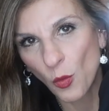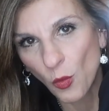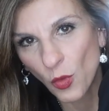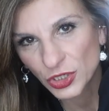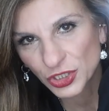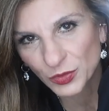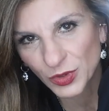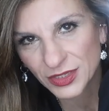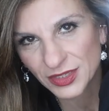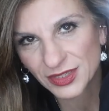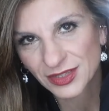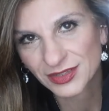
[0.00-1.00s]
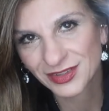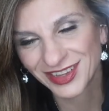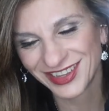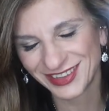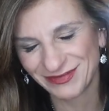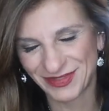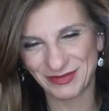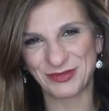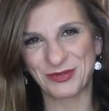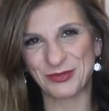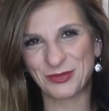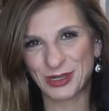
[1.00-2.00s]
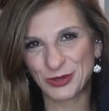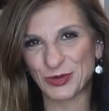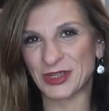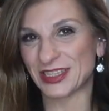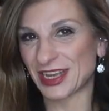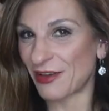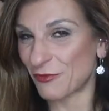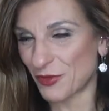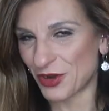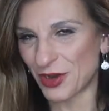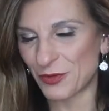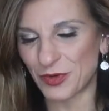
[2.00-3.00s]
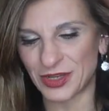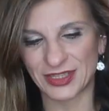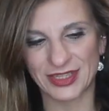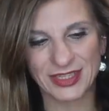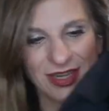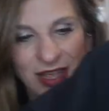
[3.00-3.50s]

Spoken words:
Washed once. People, washed once. I've worn it once.